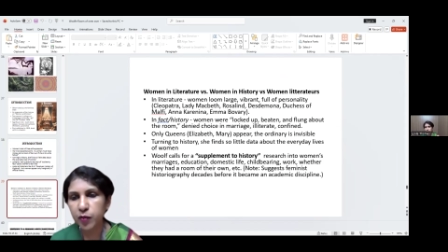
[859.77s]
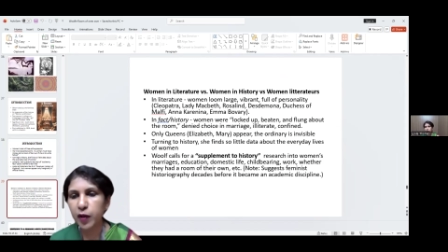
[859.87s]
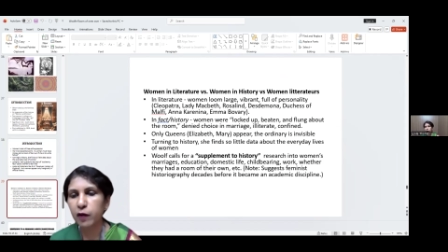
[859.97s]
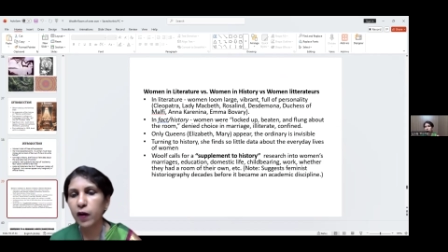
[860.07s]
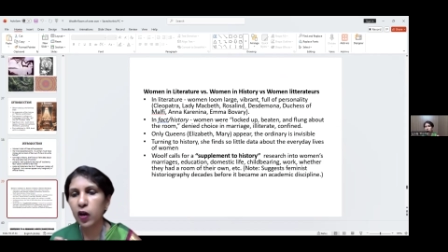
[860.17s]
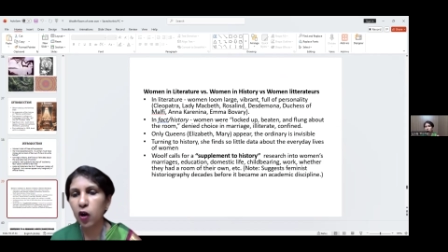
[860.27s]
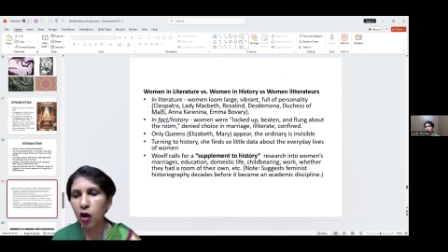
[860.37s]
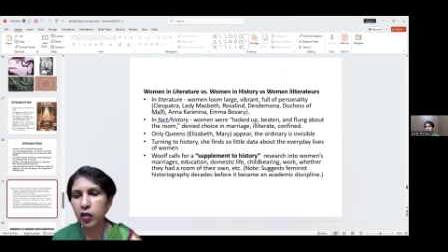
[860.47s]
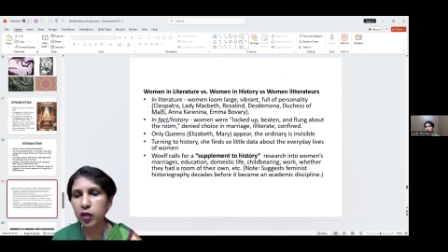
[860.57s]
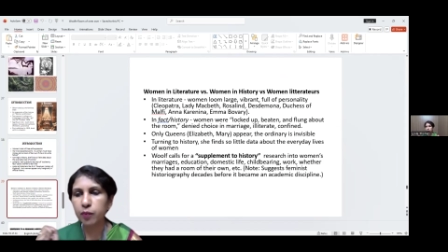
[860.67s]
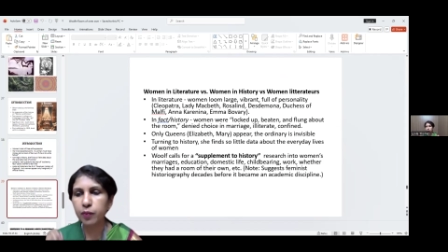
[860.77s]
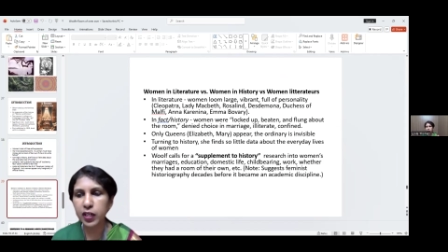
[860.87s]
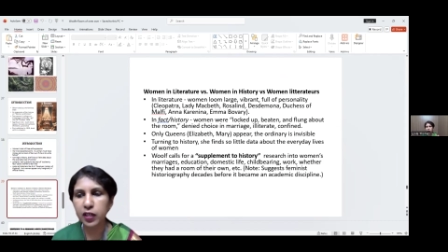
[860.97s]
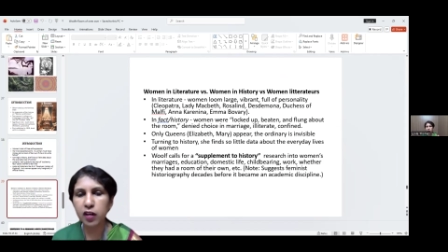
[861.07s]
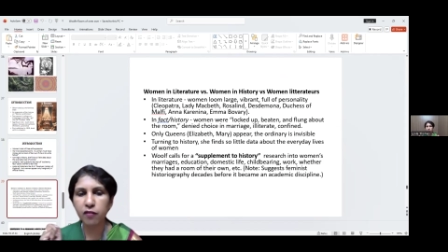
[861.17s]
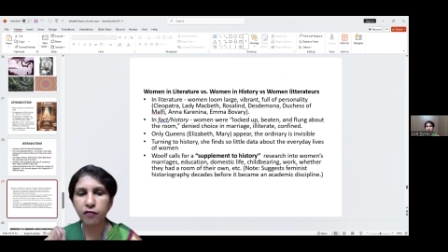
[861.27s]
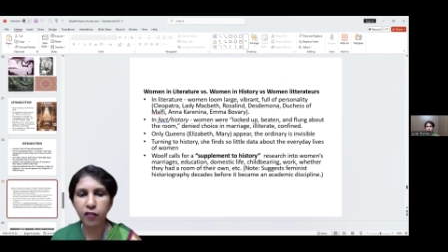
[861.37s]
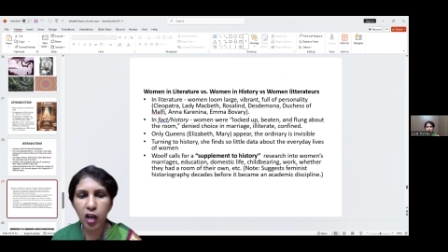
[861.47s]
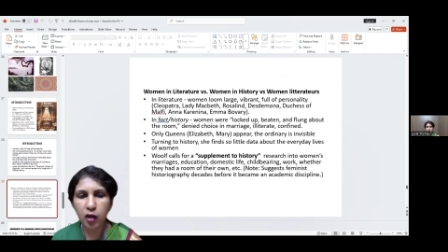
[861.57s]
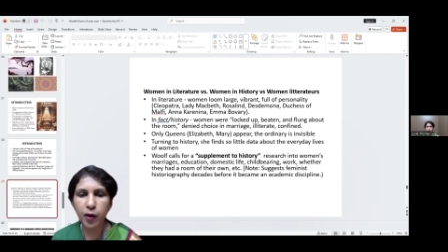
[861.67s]
women were locked up, beaten, and
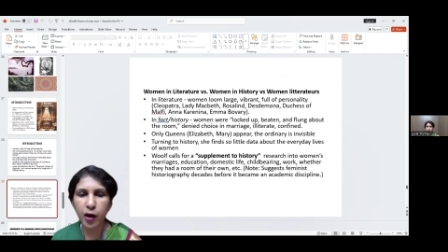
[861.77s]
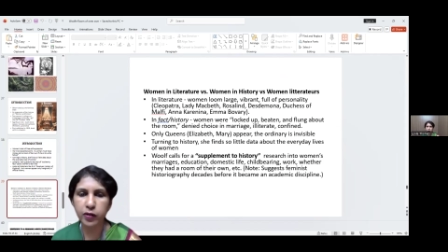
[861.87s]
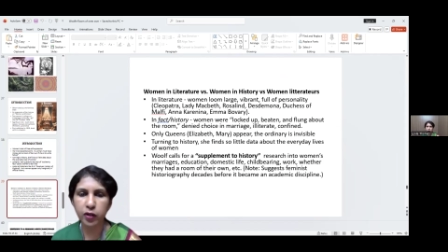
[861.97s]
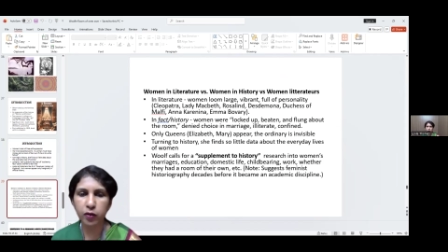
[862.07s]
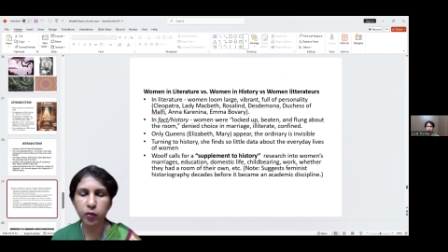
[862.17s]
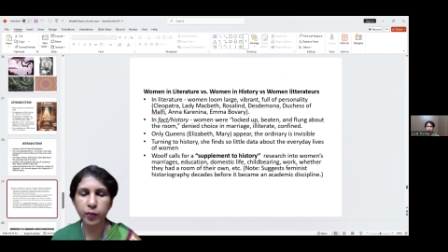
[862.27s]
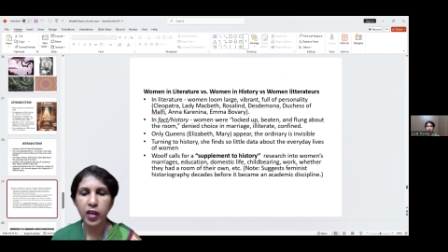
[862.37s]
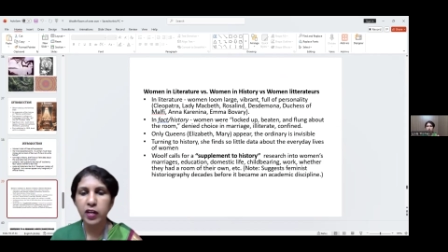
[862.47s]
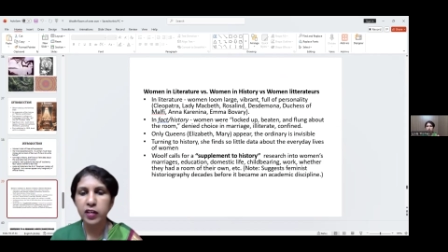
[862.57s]
flung about the room,